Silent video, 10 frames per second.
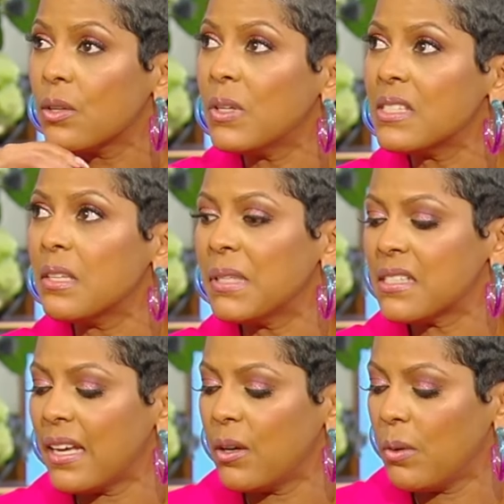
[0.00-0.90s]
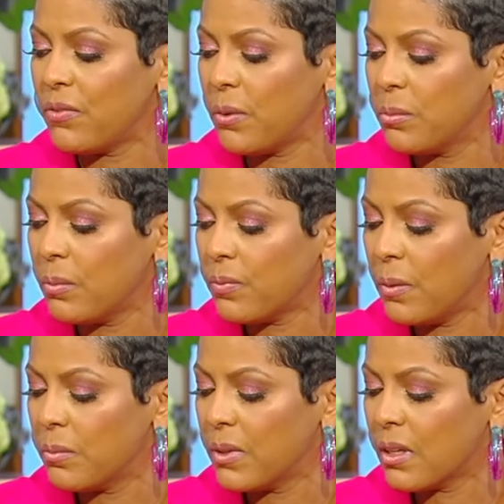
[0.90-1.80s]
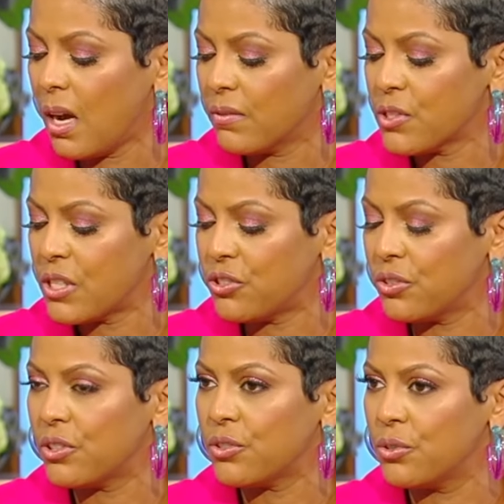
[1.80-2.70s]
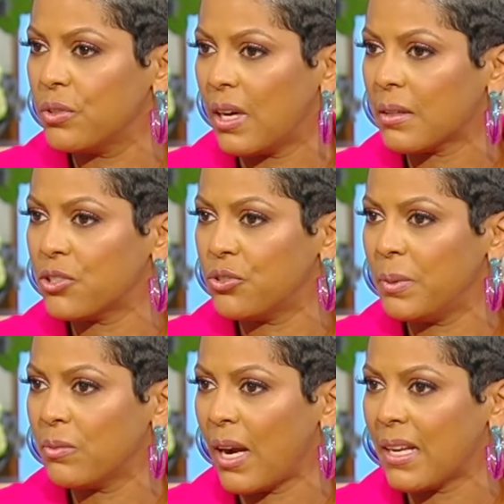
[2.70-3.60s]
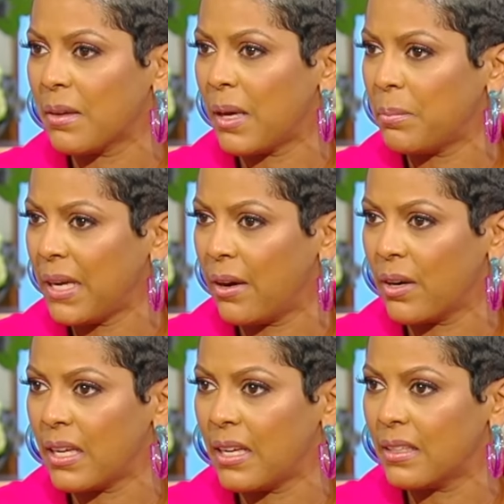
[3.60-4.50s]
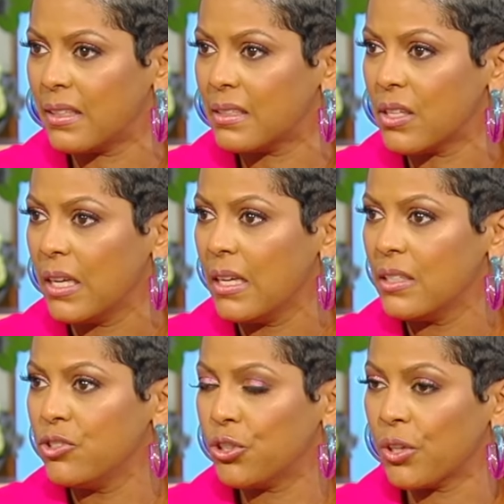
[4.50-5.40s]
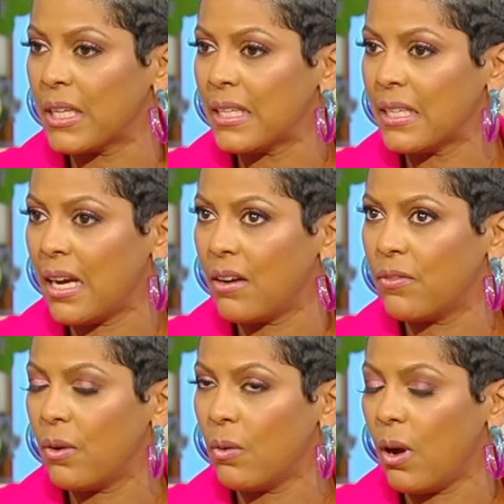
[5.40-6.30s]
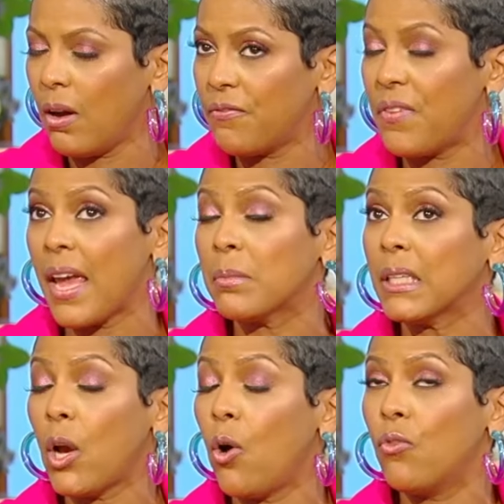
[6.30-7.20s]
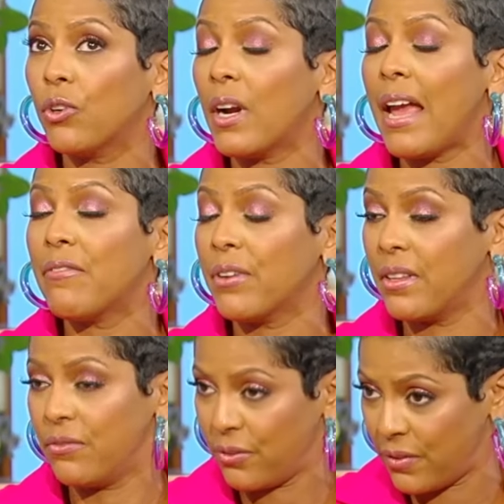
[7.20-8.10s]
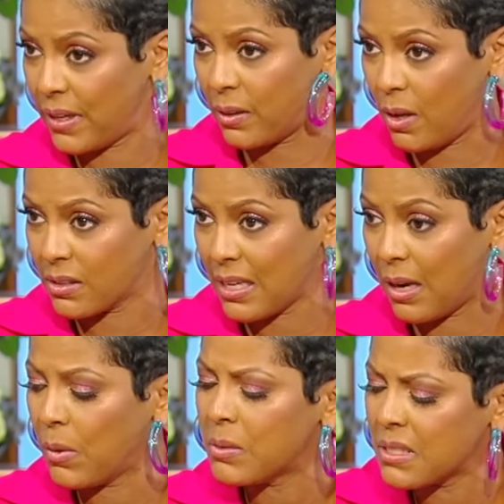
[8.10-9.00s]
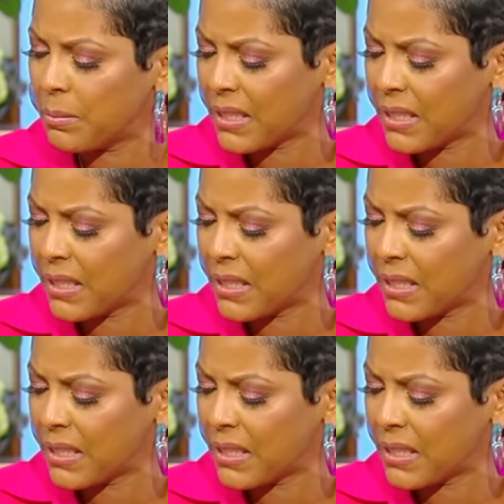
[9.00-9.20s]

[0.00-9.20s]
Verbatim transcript: so what's the big takeaway from, from the conversation that you got? Because you've been writing about parenting and this journey of family over everything for a very long time. What was the